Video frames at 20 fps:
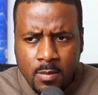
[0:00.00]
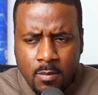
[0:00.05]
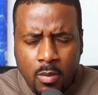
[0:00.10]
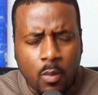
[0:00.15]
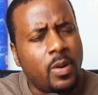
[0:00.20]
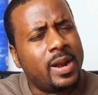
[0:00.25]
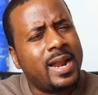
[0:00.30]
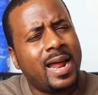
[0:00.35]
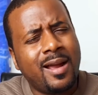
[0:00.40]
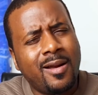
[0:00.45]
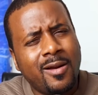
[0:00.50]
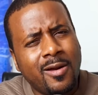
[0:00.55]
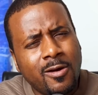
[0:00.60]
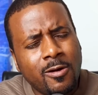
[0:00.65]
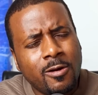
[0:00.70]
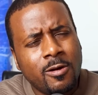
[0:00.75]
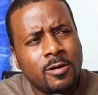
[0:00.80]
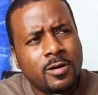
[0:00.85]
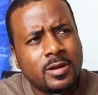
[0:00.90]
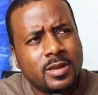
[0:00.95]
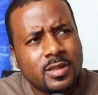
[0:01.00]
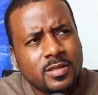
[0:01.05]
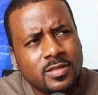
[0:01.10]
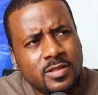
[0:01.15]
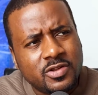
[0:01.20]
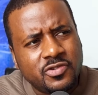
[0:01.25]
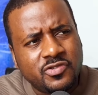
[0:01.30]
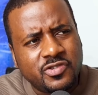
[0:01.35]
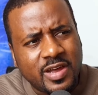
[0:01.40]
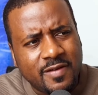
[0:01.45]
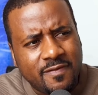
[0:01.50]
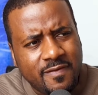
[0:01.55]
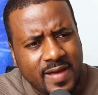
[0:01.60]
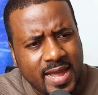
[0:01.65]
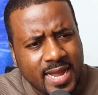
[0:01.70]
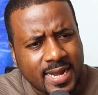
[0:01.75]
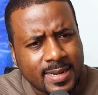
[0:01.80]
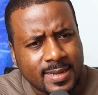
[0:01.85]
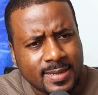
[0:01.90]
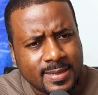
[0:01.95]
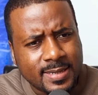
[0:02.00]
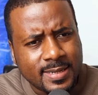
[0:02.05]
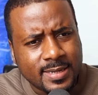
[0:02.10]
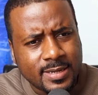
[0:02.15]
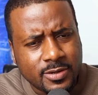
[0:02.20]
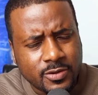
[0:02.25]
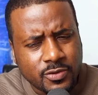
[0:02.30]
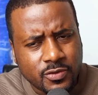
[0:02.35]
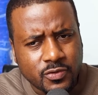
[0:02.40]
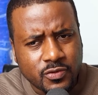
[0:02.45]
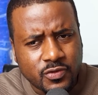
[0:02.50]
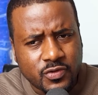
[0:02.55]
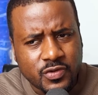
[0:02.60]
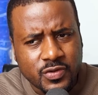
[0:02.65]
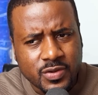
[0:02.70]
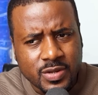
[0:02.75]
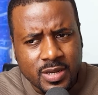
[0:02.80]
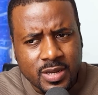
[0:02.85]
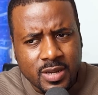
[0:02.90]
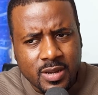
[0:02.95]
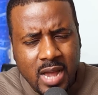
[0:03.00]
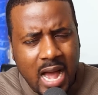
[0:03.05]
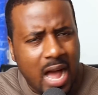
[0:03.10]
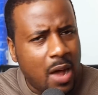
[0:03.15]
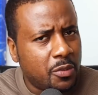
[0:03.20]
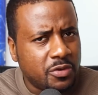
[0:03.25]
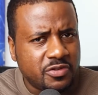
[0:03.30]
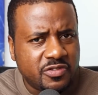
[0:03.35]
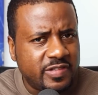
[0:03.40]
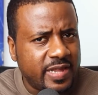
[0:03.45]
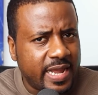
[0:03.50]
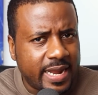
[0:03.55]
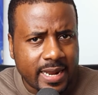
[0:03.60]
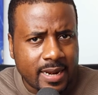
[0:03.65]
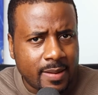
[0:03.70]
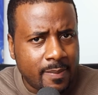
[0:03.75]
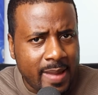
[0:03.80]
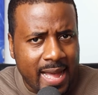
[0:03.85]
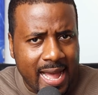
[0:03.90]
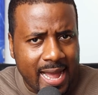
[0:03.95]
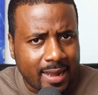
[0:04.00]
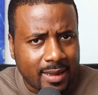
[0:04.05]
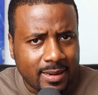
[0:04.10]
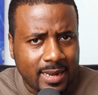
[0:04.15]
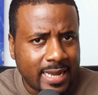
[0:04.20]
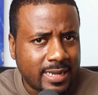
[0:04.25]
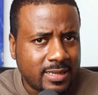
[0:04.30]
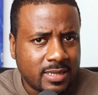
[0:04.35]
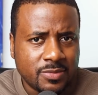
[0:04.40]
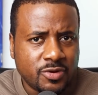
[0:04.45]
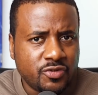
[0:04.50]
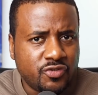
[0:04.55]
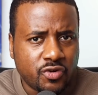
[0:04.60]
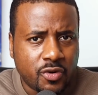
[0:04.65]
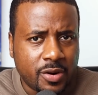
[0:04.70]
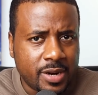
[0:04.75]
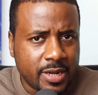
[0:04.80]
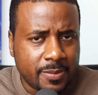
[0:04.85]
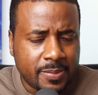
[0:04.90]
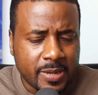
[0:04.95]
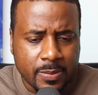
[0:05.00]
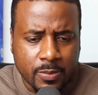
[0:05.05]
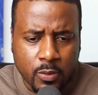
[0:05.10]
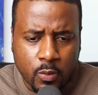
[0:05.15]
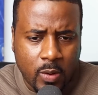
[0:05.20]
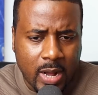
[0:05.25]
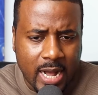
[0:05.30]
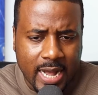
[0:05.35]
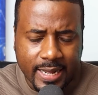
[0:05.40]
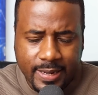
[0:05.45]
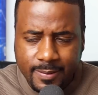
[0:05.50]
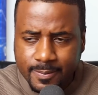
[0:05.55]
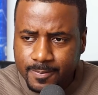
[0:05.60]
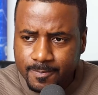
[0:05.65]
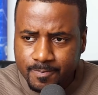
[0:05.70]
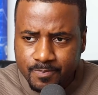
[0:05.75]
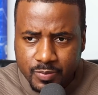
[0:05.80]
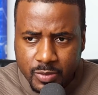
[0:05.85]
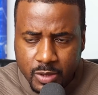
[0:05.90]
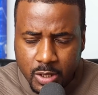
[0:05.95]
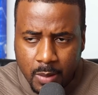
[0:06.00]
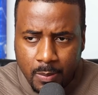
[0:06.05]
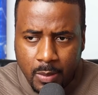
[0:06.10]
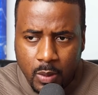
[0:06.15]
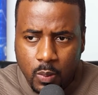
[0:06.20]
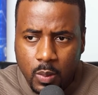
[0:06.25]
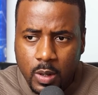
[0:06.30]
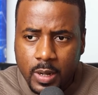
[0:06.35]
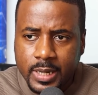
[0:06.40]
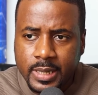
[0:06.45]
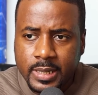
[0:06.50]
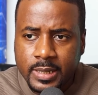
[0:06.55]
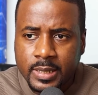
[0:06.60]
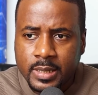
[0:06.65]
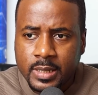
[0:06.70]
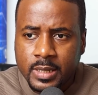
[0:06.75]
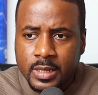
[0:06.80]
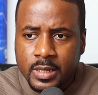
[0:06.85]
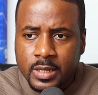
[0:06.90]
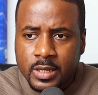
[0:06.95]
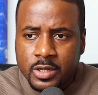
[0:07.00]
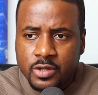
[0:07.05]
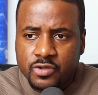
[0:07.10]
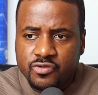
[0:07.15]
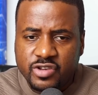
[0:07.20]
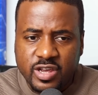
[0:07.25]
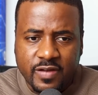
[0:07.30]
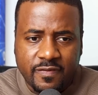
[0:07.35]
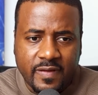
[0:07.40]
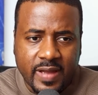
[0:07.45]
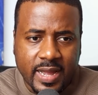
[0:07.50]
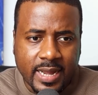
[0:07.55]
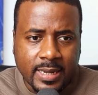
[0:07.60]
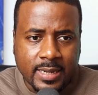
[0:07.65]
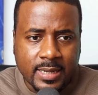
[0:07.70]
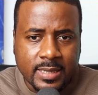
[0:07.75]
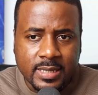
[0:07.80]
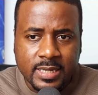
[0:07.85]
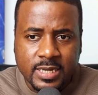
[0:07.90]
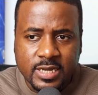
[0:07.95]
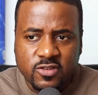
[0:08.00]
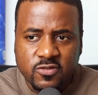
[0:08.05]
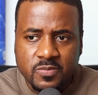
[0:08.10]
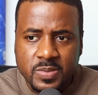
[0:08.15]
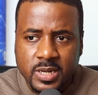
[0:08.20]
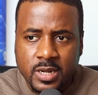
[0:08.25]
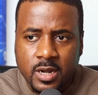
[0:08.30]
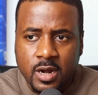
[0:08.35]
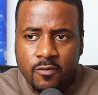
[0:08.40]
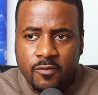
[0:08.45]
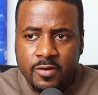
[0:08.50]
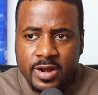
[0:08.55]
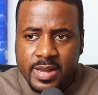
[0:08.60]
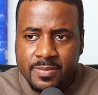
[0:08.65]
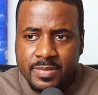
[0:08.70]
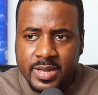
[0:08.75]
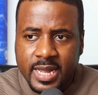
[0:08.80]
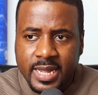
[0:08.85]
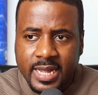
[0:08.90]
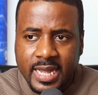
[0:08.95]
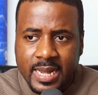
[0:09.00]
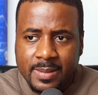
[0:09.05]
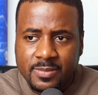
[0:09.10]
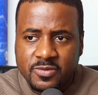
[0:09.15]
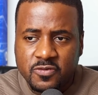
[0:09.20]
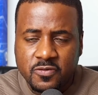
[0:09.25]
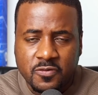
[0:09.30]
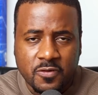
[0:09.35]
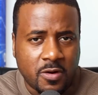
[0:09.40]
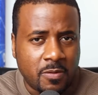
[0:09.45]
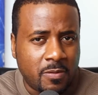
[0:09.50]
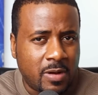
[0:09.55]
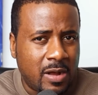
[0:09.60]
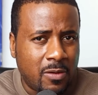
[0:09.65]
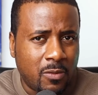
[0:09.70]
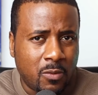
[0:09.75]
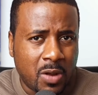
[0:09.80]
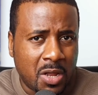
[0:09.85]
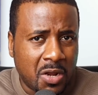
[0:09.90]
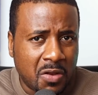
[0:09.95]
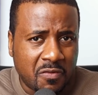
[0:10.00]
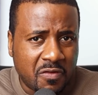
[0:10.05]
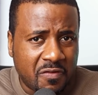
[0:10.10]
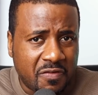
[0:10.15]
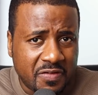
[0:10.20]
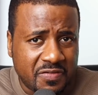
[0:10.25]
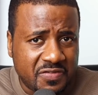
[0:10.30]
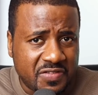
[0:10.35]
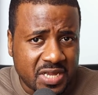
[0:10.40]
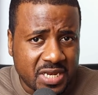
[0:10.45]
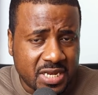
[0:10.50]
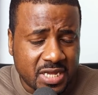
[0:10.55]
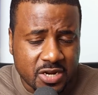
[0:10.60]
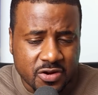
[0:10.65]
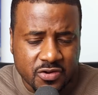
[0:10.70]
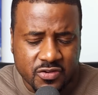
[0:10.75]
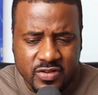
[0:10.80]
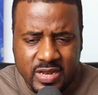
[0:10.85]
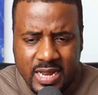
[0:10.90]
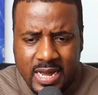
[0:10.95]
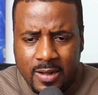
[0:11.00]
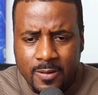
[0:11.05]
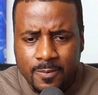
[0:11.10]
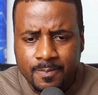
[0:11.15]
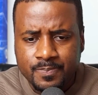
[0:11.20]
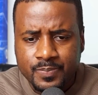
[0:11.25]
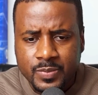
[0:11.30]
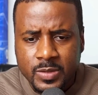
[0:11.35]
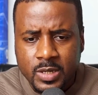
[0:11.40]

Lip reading: But when I heard the Jeff Van Gundy news, I was taken aback, like the majority of people. Why? Number one, Jeff Van Gundy has been covering NBA games for about well over 15 years now.